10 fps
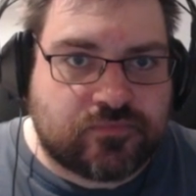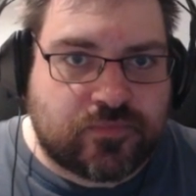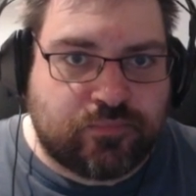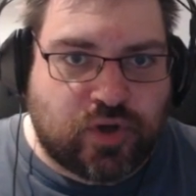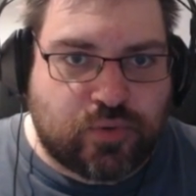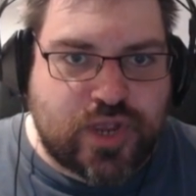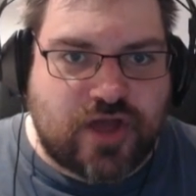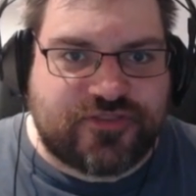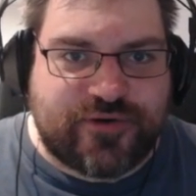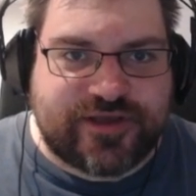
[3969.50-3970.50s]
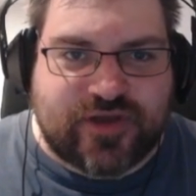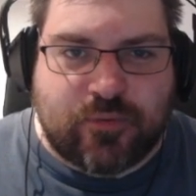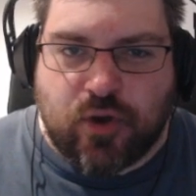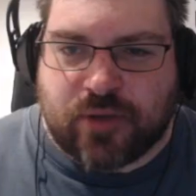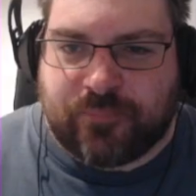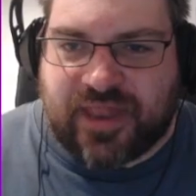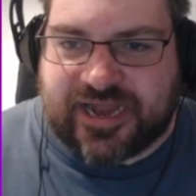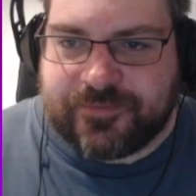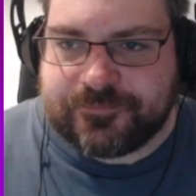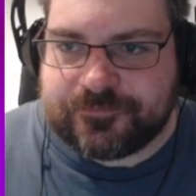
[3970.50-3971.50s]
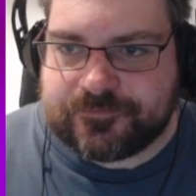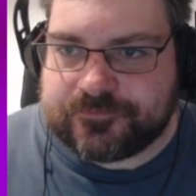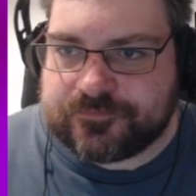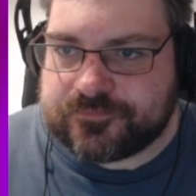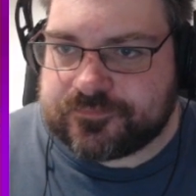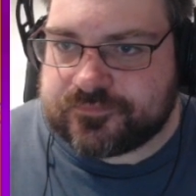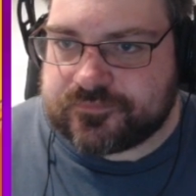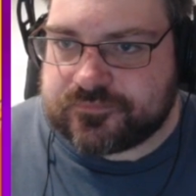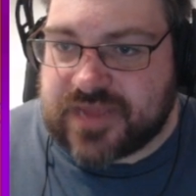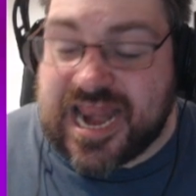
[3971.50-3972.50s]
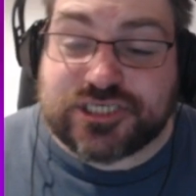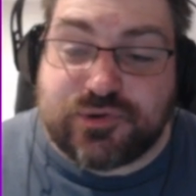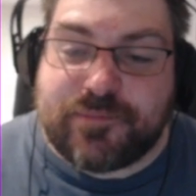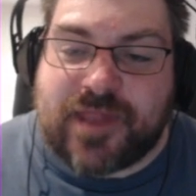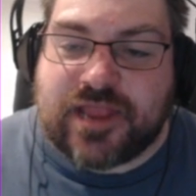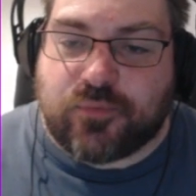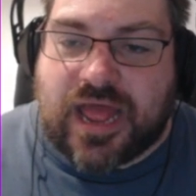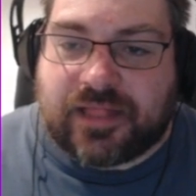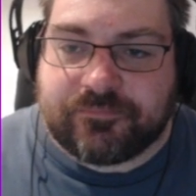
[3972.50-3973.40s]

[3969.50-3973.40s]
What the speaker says: But we got through it, so I won't complain. And actually, we played well.